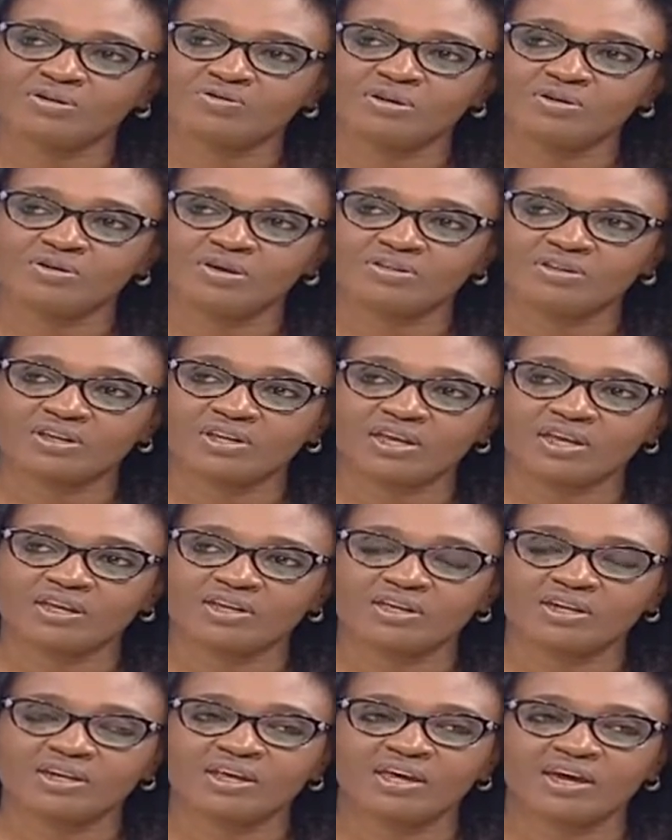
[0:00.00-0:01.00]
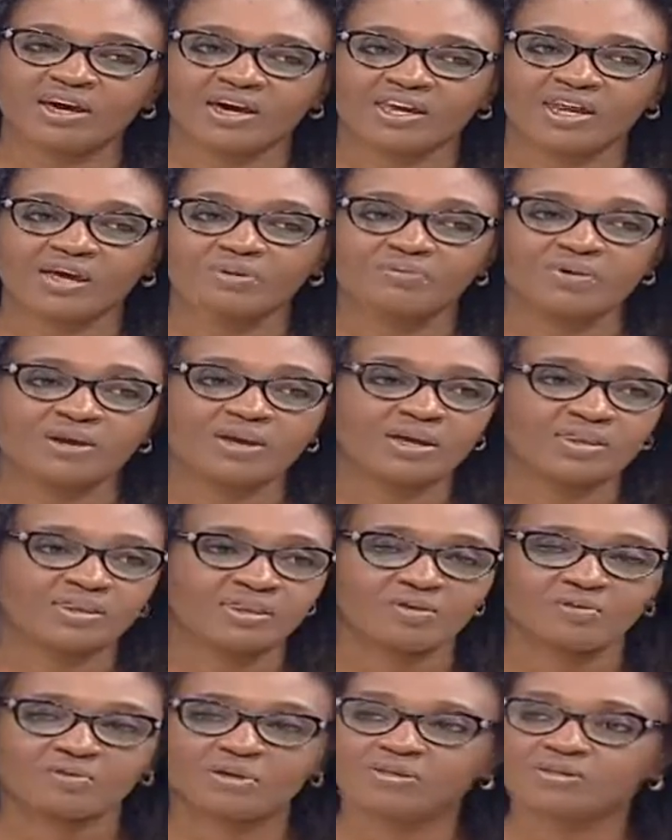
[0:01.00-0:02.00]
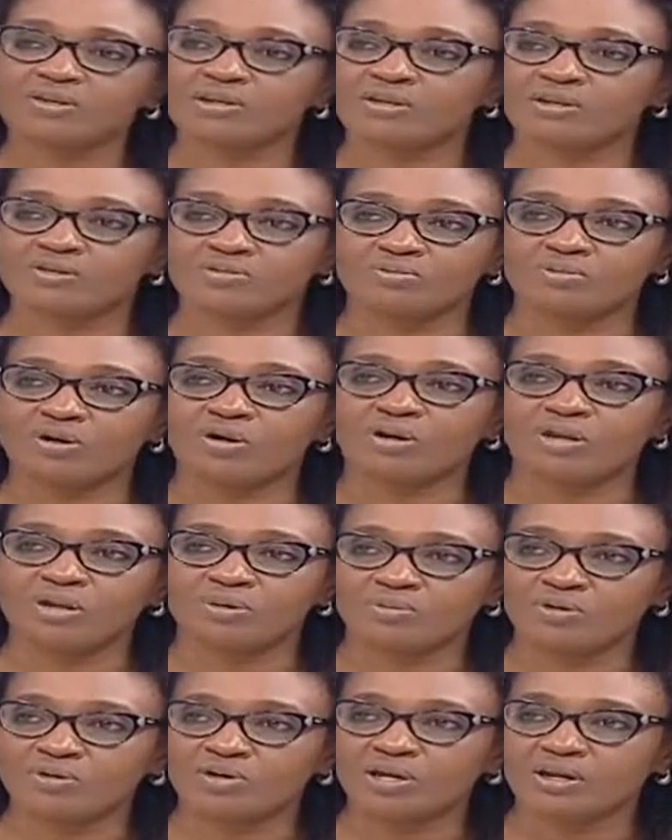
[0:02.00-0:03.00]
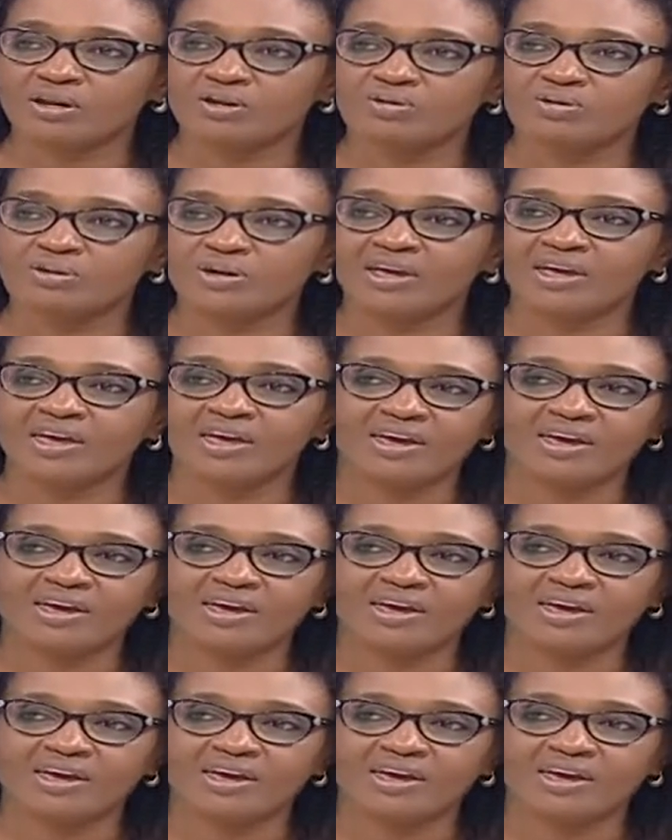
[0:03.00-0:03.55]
Who are you as a Kenyan? Can I bring in the Western and the modern look